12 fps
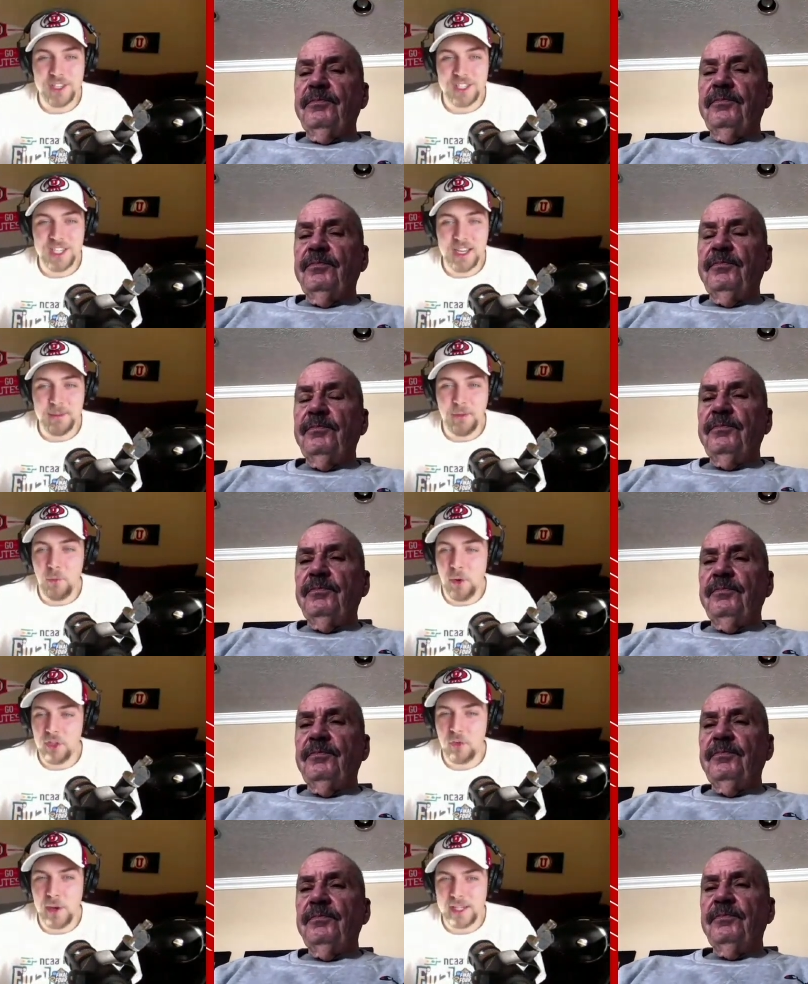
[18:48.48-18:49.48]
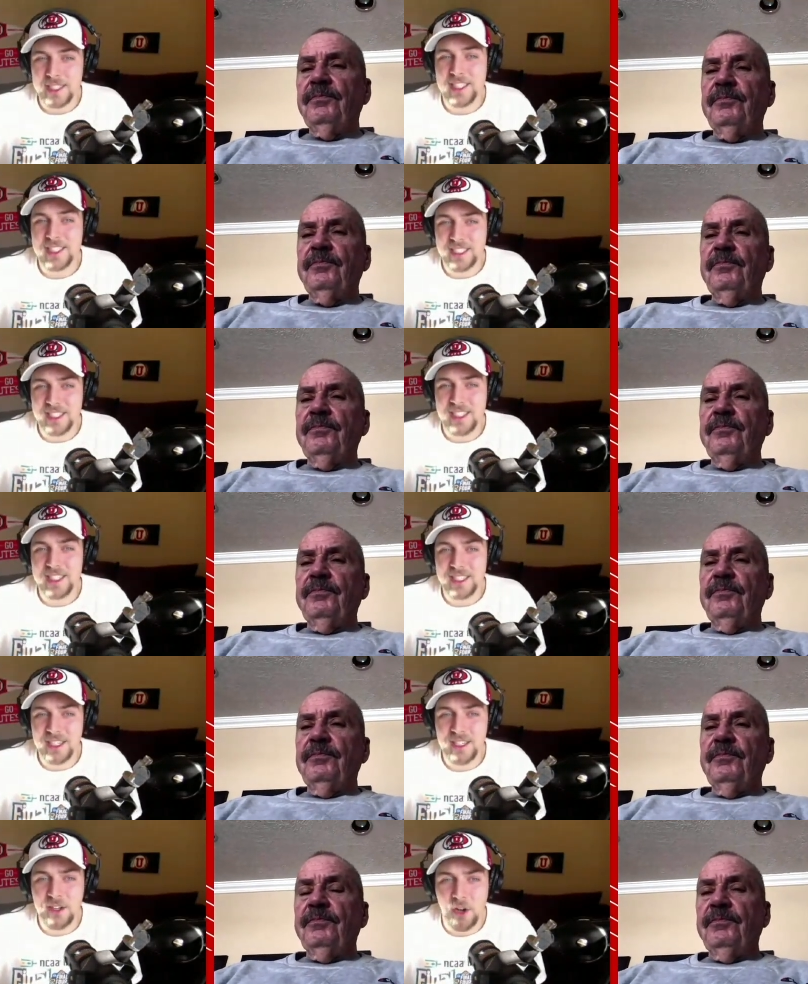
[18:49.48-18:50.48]
Speaker 1: of this team, of what the rest of the
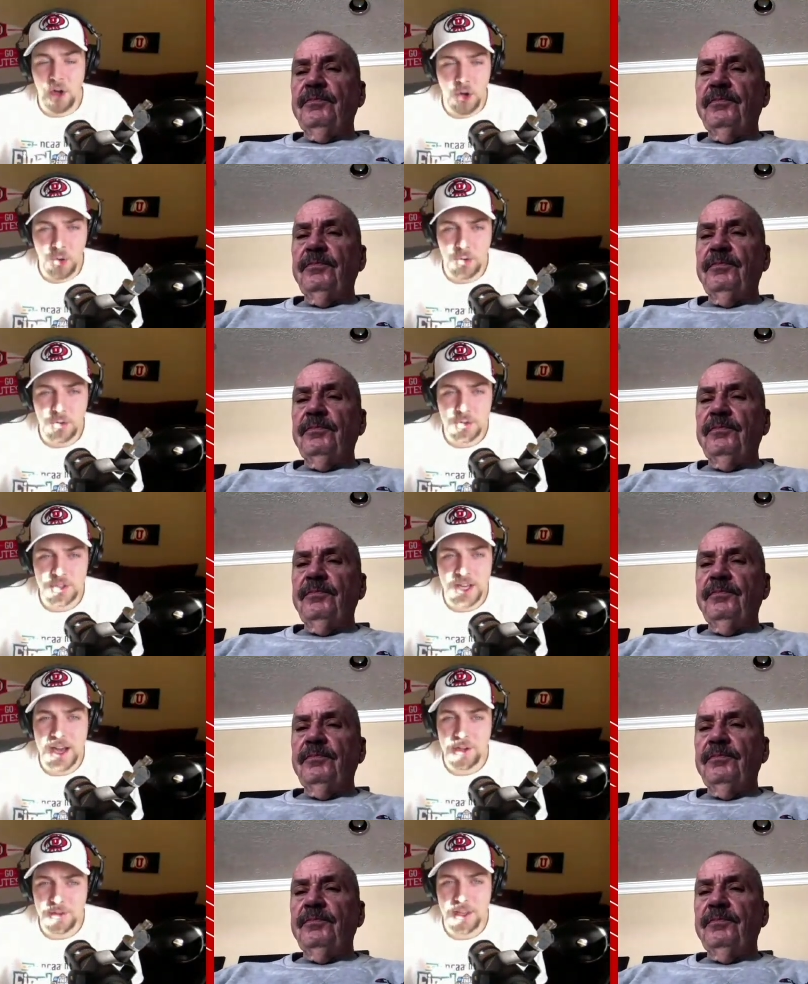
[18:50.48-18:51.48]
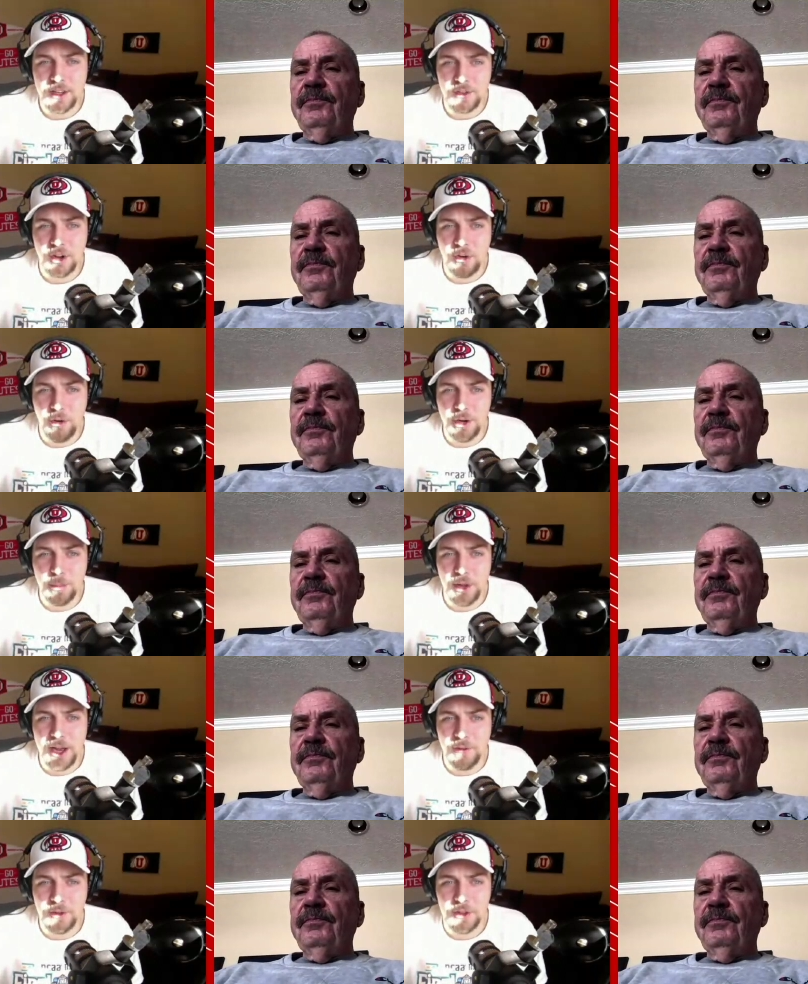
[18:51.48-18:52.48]
season holds, how do you think it's all going to
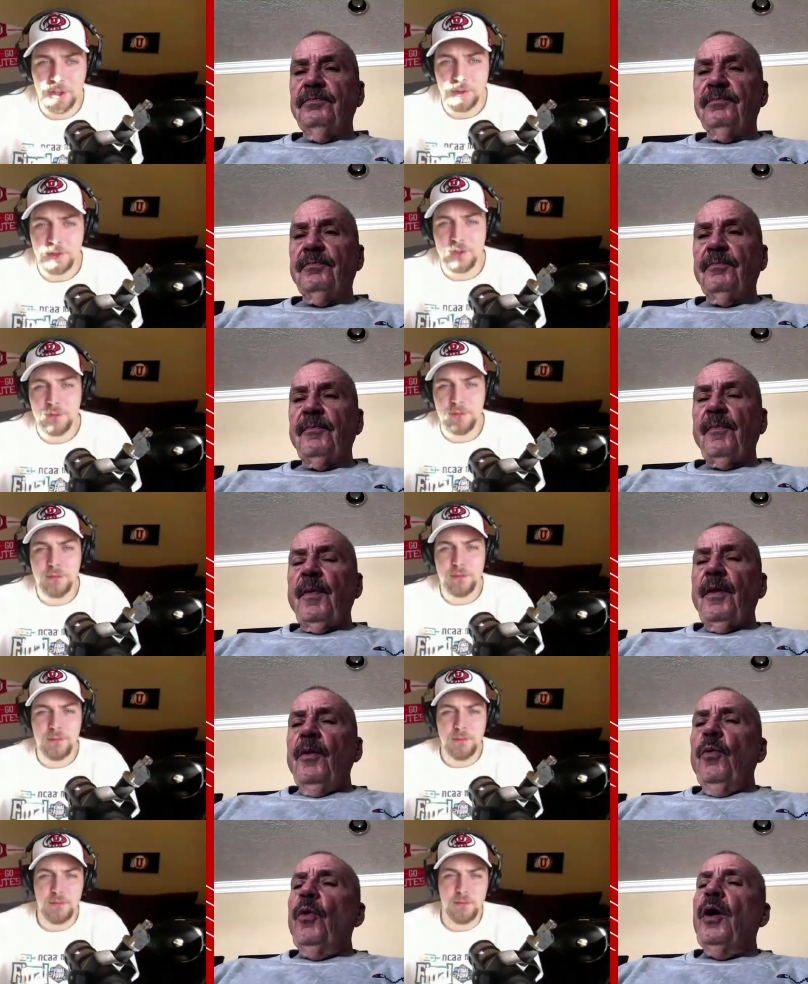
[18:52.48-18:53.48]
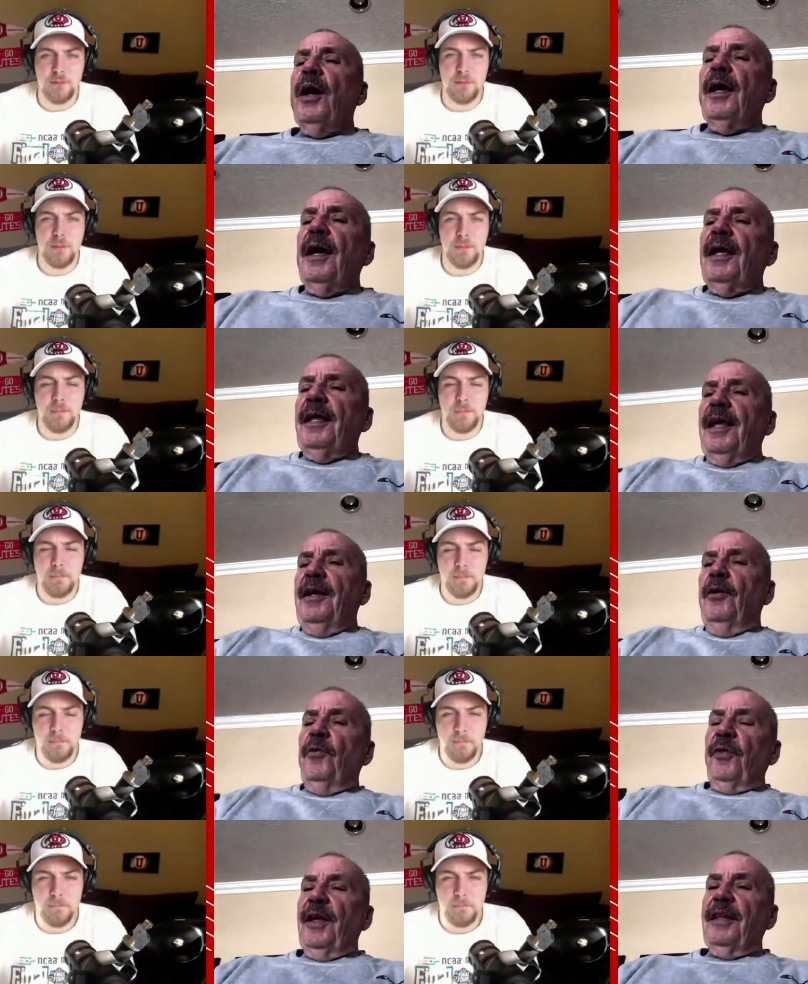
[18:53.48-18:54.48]
play out for the Utes?
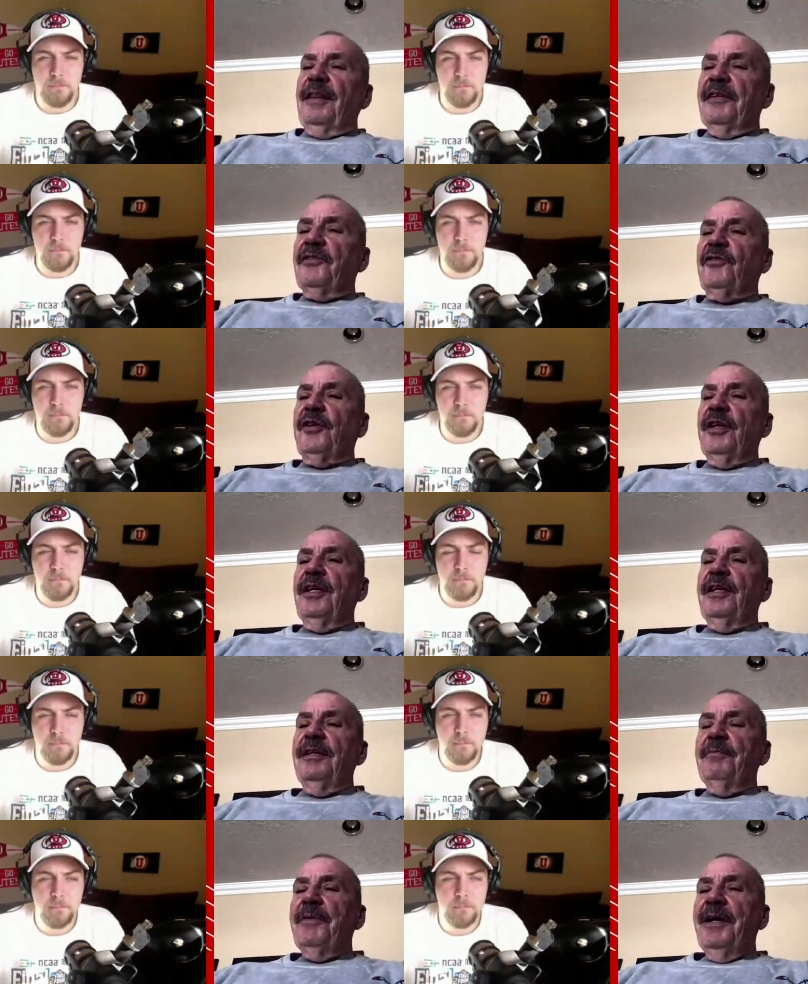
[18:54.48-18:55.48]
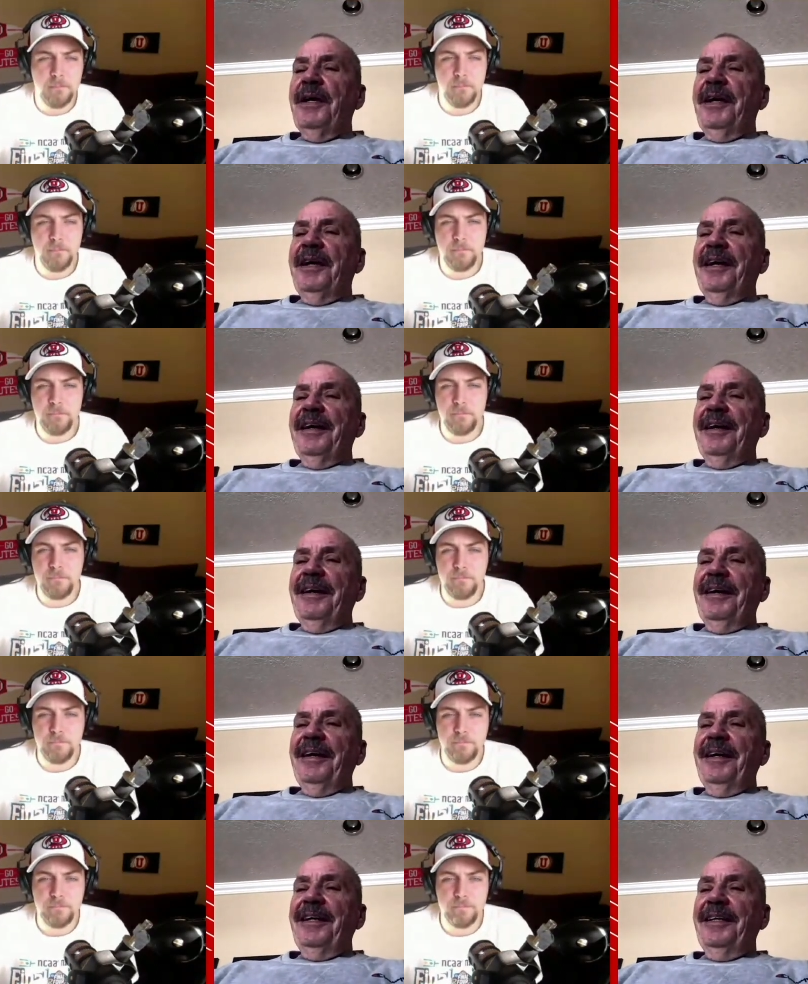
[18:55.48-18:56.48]
Speaker 2: Well, I don't think this
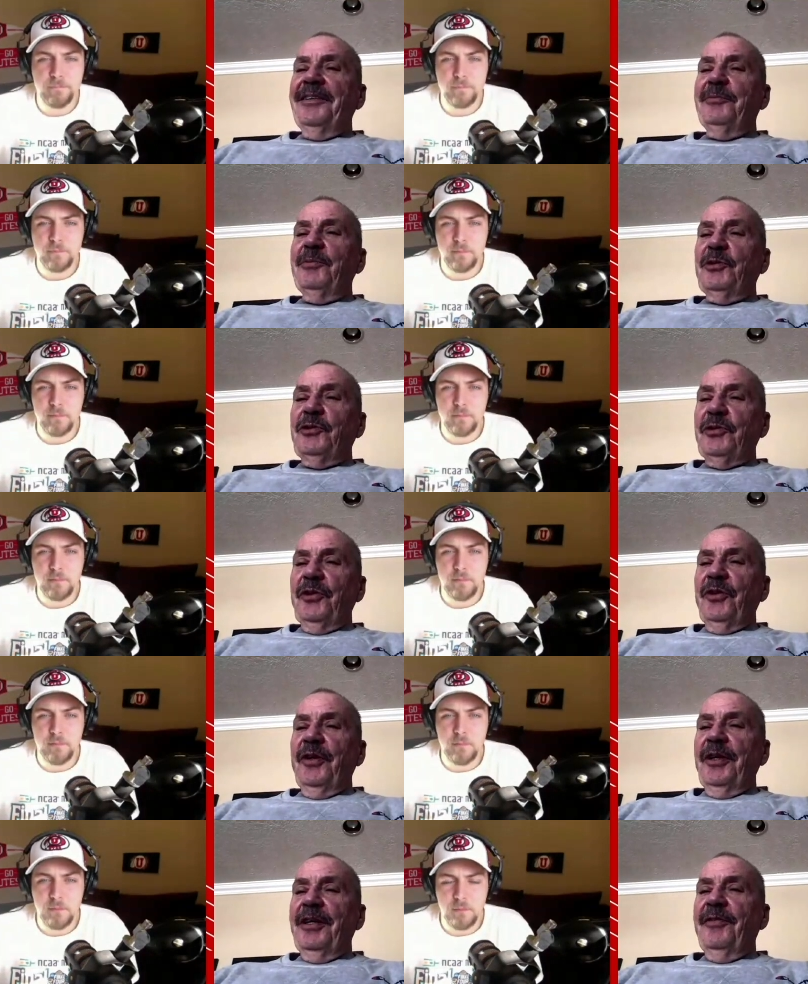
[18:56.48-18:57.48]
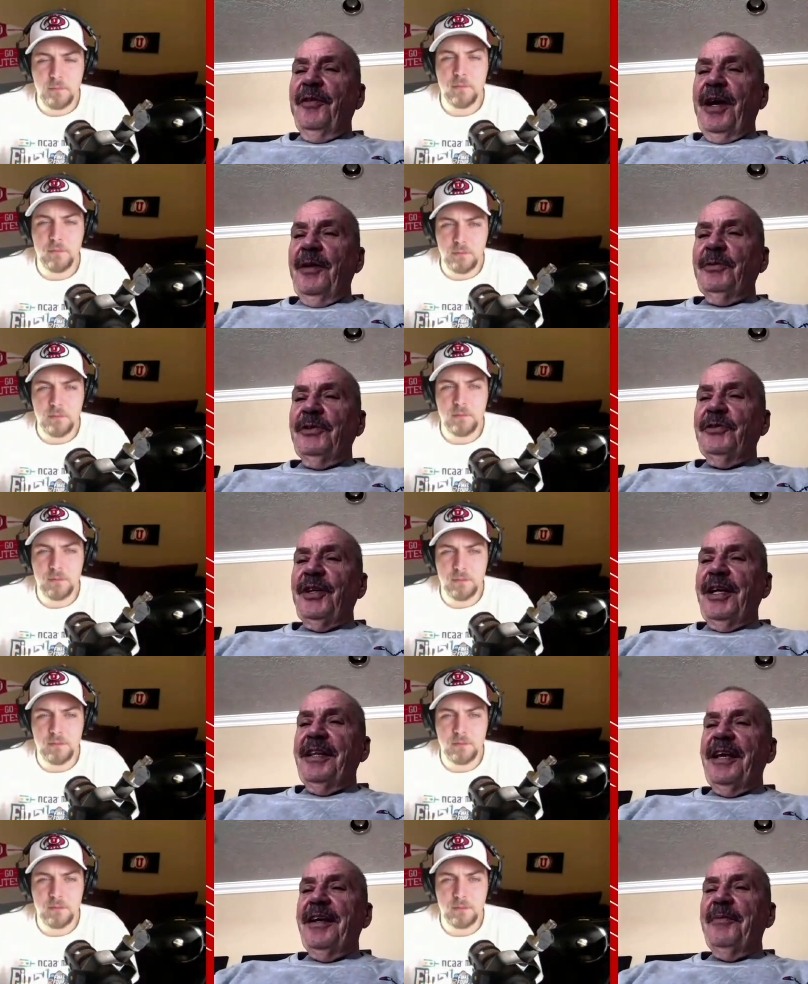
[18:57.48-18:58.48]
team is mature
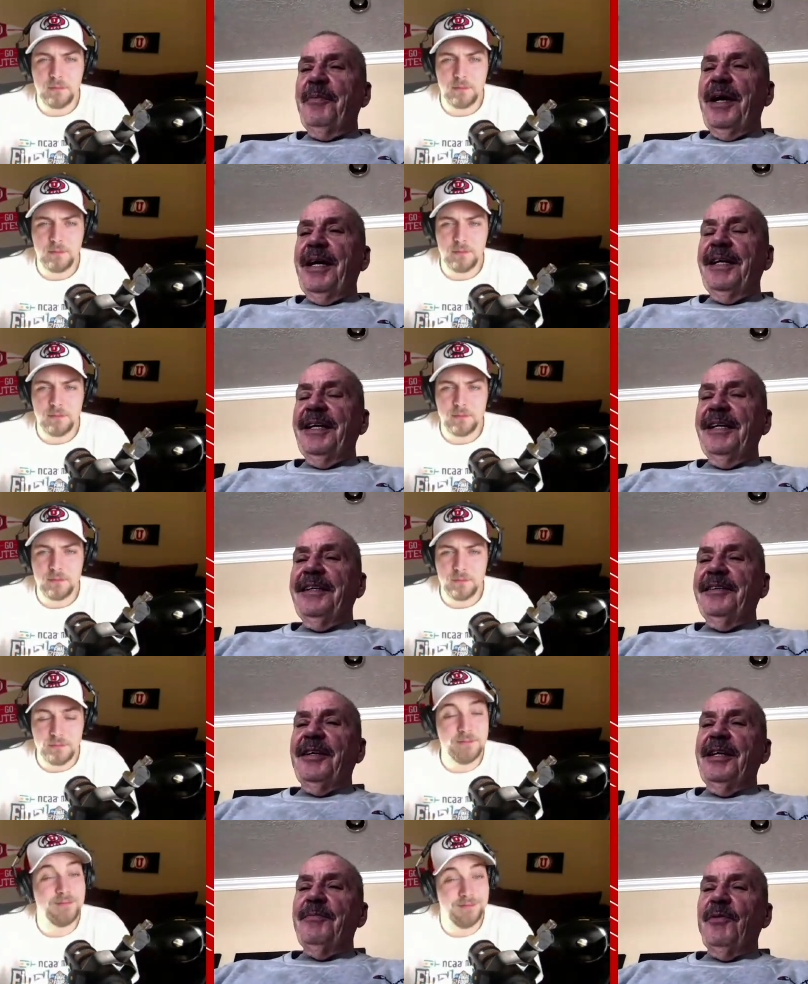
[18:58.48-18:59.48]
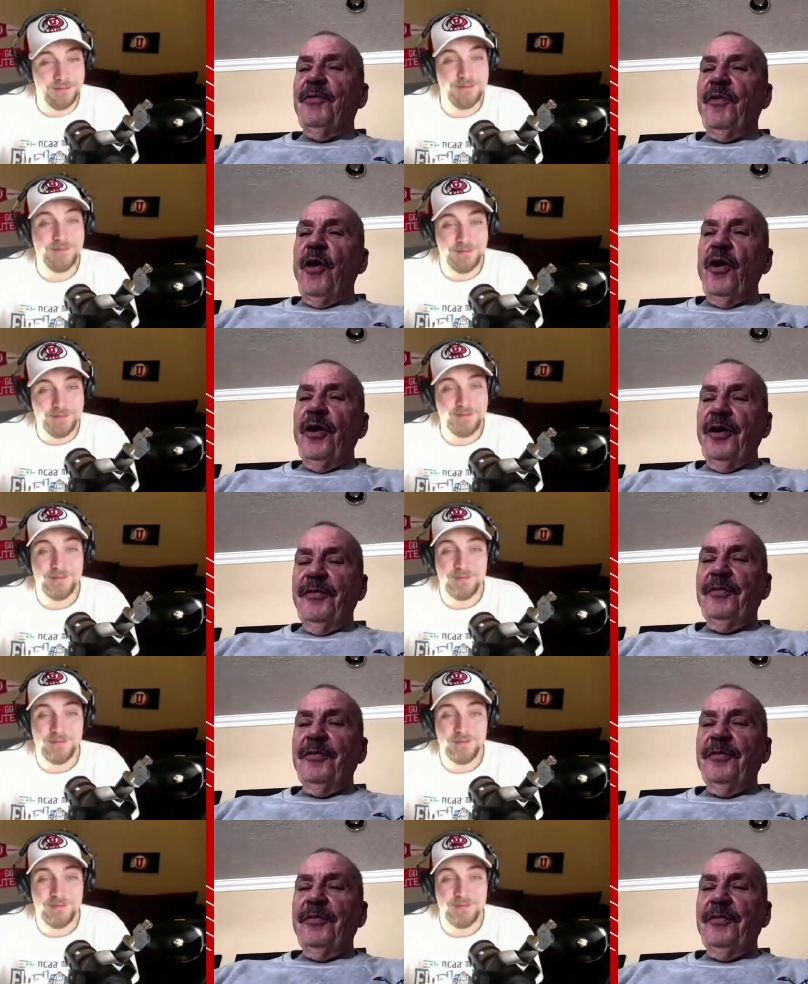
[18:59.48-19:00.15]
enough, and I would say that about any